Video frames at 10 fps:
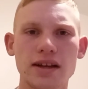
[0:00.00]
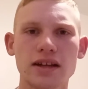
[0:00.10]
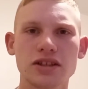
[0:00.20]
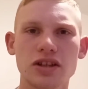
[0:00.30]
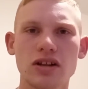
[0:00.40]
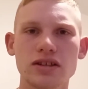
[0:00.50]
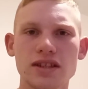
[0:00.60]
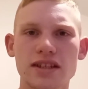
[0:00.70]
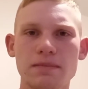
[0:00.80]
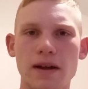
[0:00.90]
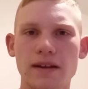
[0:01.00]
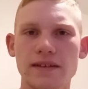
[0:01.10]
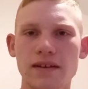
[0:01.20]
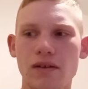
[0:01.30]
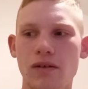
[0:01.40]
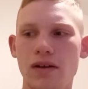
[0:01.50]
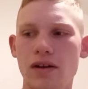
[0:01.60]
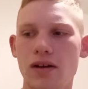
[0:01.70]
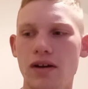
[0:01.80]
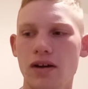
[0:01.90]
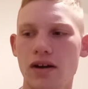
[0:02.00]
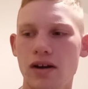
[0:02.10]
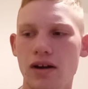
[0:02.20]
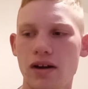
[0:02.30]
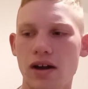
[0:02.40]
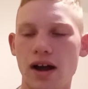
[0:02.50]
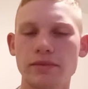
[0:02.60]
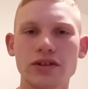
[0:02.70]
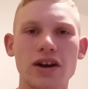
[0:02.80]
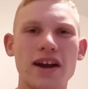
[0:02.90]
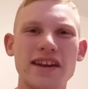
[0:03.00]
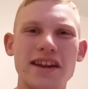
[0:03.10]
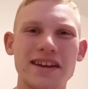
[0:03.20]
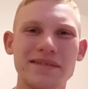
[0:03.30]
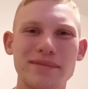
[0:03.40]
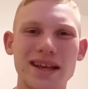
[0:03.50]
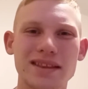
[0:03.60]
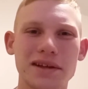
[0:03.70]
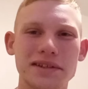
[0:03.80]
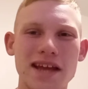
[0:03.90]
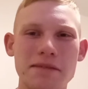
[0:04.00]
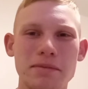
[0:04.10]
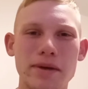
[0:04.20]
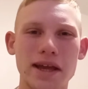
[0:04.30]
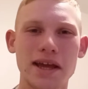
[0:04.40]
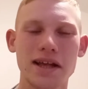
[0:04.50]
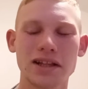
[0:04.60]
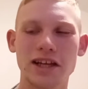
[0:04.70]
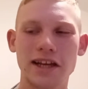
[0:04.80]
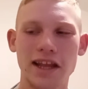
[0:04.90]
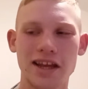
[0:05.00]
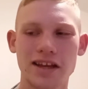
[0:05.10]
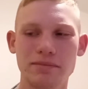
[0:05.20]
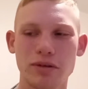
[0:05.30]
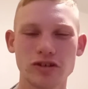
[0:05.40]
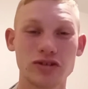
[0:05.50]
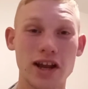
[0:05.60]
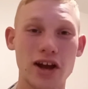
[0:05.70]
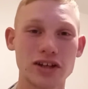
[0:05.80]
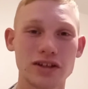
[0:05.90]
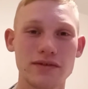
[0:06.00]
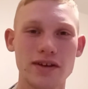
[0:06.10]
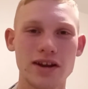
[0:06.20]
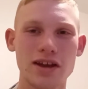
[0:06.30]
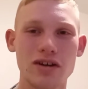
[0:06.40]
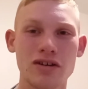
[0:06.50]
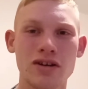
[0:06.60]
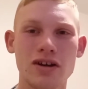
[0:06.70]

extra dollars to spend. So I'm sorry I didn't make the Tampa Bay Lightning post reaction video.